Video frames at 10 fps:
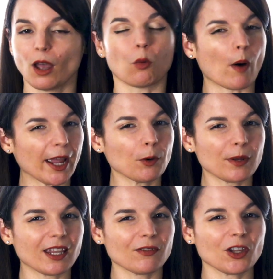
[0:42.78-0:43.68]
Why are we
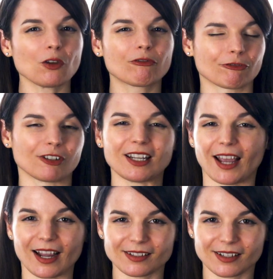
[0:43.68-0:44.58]
giving you free
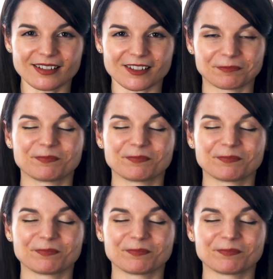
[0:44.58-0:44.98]
access?